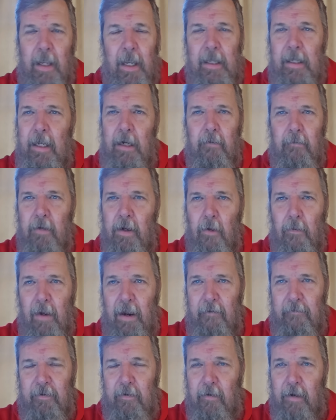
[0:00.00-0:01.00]
and they don't go
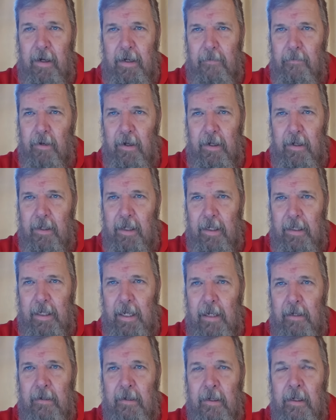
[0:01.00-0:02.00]
after anybody like
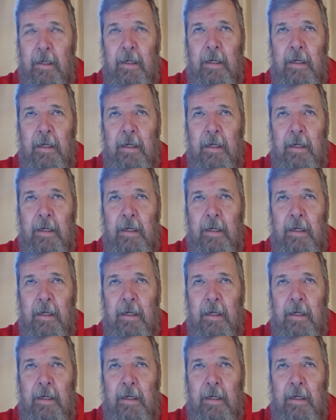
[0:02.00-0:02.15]
that.